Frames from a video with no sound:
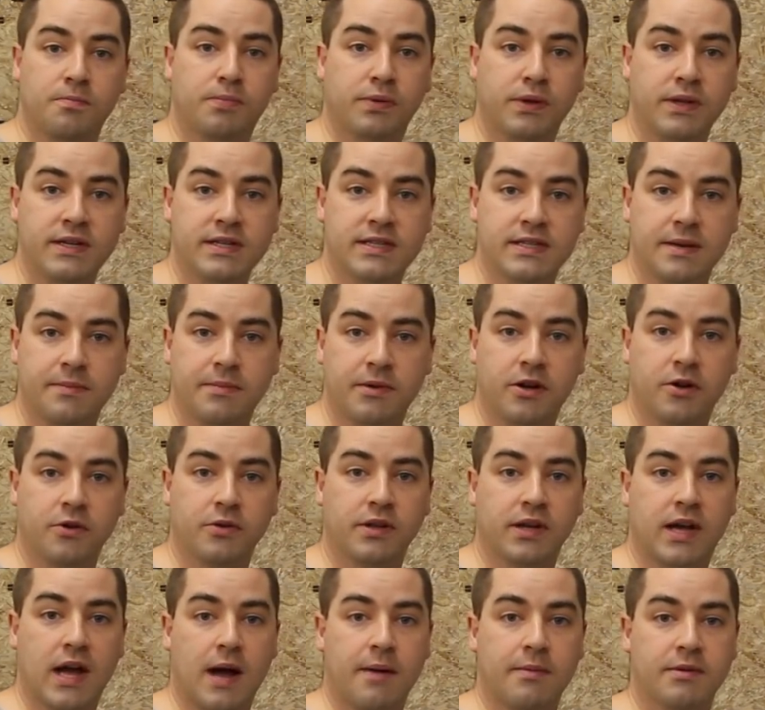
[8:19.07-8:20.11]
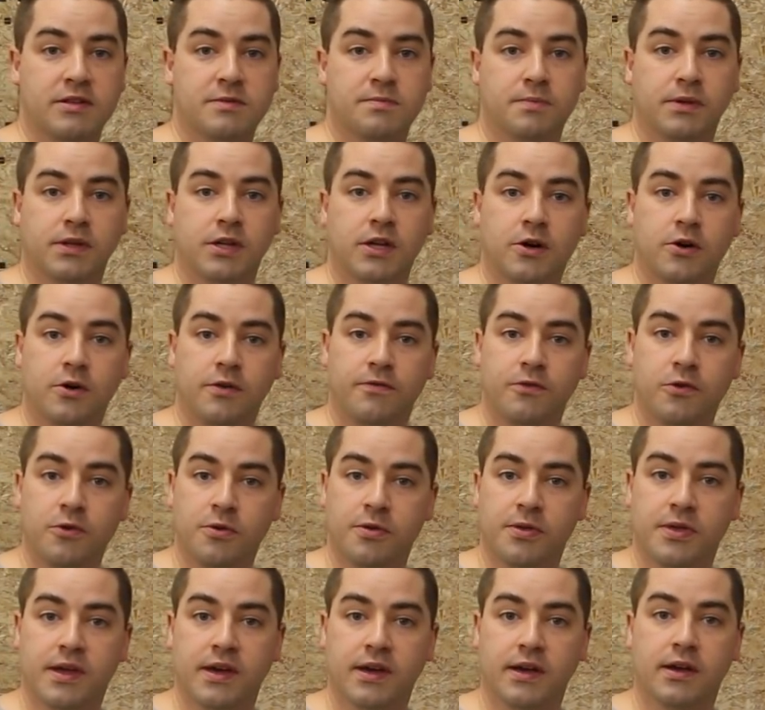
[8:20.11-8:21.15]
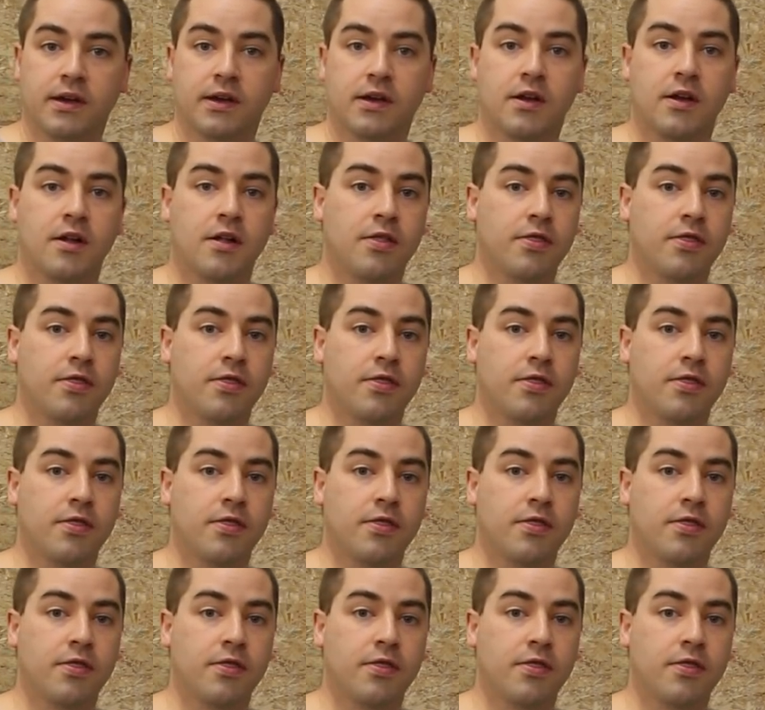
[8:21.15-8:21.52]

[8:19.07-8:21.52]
please let me know in the comments below if you think